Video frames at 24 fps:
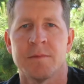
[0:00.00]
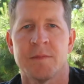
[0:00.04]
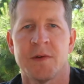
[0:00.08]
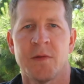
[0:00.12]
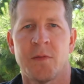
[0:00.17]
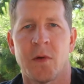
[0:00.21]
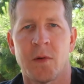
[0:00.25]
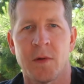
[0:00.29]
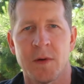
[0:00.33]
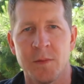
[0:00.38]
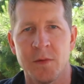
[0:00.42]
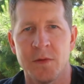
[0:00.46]

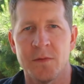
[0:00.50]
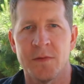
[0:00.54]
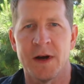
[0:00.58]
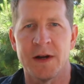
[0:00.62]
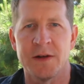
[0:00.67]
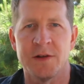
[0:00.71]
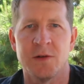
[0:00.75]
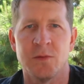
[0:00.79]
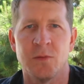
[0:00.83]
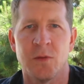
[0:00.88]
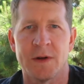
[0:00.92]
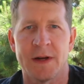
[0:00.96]
Before we move
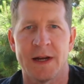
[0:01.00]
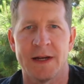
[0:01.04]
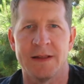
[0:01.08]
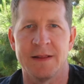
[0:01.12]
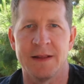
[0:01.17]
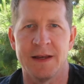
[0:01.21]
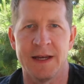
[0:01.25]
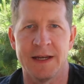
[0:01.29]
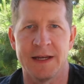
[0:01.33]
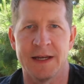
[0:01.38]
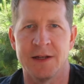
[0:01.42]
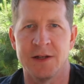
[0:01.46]
on to what I
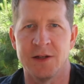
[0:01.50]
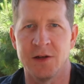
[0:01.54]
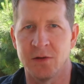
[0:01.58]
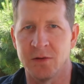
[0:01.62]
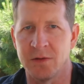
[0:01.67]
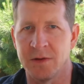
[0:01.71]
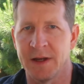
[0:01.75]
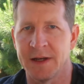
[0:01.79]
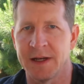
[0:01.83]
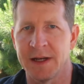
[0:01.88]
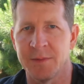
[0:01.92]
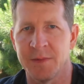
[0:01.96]
like and
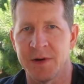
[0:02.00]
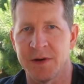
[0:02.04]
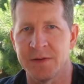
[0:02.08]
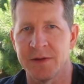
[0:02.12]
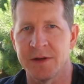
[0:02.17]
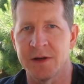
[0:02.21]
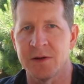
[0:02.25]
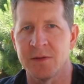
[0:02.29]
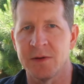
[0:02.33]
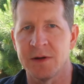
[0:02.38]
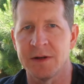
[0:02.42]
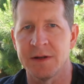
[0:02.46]
don't like about
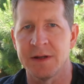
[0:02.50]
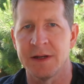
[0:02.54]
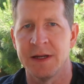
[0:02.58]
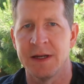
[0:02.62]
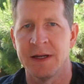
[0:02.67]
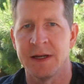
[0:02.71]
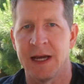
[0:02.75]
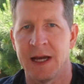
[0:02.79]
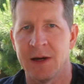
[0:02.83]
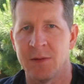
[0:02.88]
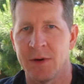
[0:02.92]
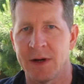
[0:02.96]
the quilt,
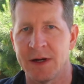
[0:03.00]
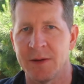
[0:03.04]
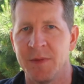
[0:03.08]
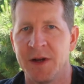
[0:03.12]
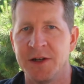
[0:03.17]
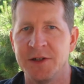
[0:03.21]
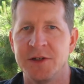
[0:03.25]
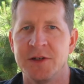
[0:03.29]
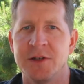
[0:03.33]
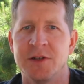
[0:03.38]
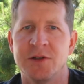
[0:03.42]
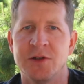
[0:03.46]
I want to
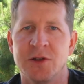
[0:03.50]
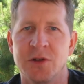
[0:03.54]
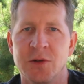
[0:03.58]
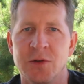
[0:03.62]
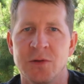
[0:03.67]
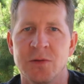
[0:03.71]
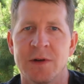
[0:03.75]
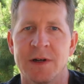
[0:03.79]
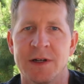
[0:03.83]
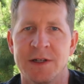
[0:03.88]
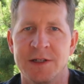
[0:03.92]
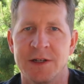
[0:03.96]
mention
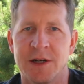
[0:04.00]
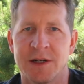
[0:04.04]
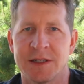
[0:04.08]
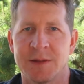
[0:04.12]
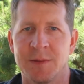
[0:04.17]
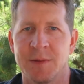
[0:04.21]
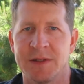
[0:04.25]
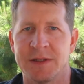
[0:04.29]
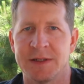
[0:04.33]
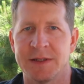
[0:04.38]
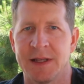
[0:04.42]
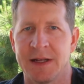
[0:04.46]
two
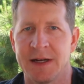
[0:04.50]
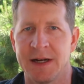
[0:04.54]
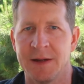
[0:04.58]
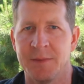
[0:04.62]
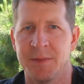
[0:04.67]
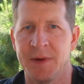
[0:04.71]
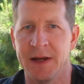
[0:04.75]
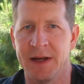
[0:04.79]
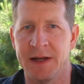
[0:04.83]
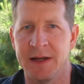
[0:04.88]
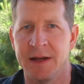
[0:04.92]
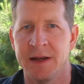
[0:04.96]
adjustments that I
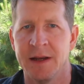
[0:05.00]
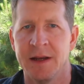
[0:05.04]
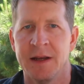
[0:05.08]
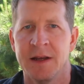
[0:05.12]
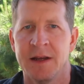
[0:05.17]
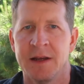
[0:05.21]
made.